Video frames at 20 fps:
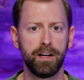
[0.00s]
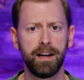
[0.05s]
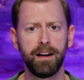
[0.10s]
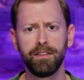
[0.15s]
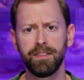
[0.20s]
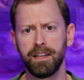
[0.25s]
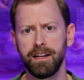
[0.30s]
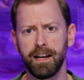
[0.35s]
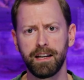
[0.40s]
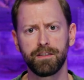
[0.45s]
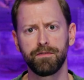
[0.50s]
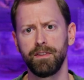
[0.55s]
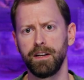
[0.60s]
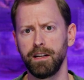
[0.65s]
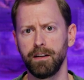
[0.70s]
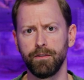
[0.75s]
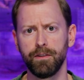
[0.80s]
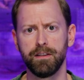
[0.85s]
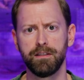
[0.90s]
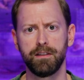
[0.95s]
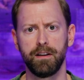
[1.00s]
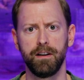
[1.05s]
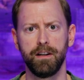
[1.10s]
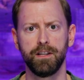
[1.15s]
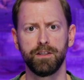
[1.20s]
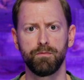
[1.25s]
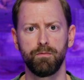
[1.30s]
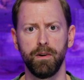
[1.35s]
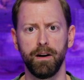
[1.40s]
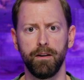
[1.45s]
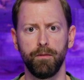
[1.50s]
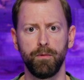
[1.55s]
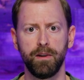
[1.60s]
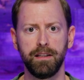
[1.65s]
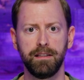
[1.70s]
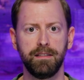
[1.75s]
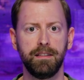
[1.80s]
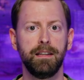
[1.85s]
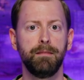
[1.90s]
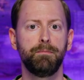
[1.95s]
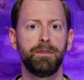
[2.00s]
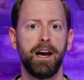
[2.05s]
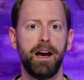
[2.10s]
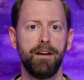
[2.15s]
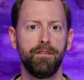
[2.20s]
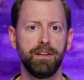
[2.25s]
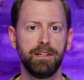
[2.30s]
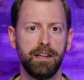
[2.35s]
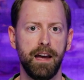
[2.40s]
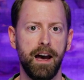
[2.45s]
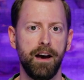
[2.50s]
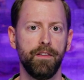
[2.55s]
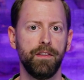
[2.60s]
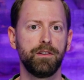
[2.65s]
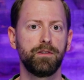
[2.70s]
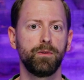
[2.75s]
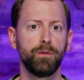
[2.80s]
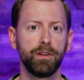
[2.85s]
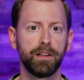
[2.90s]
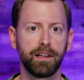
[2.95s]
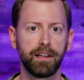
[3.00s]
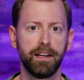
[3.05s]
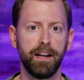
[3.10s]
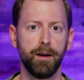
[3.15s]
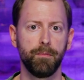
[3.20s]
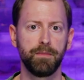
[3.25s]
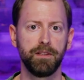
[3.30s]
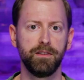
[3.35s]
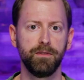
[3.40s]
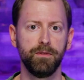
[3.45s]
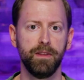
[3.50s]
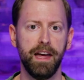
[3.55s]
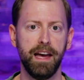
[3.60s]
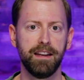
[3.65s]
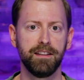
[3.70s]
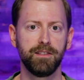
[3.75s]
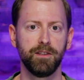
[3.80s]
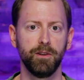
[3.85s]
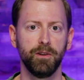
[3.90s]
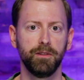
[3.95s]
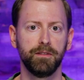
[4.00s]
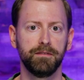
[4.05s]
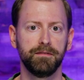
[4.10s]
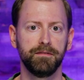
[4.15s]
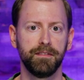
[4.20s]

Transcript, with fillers: Check out the next video in the series where we deep dive into how the tooling can help you do that too.